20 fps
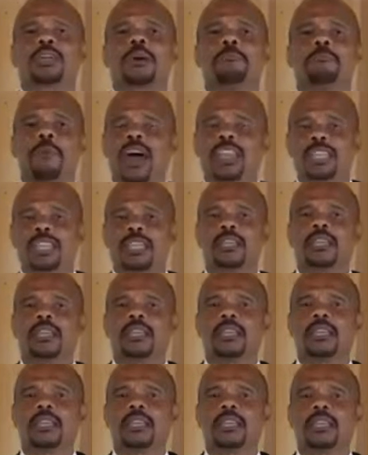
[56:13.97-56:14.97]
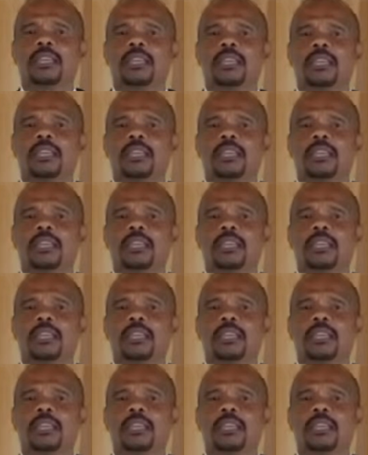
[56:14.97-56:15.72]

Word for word: body, why would Jesus